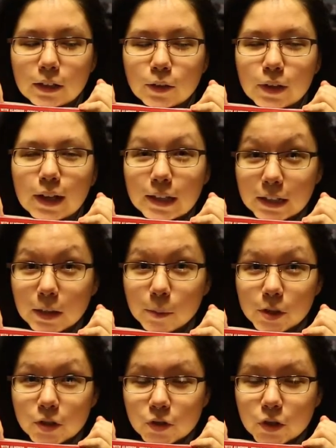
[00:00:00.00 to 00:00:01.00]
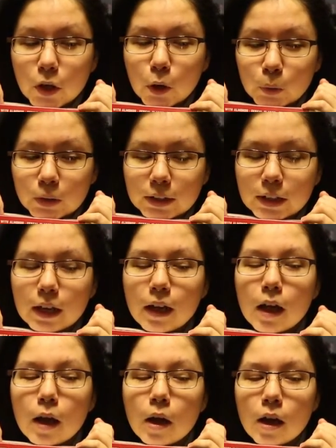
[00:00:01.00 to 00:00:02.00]
you like Honey Bunches of Oats
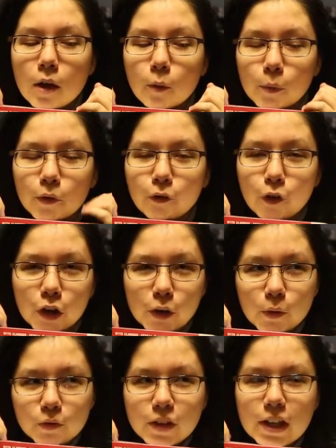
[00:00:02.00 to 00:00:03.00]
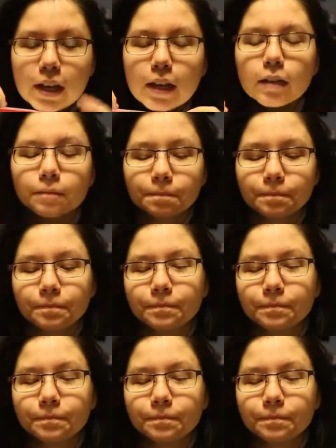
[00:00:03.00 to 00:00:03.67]
before you were vegan,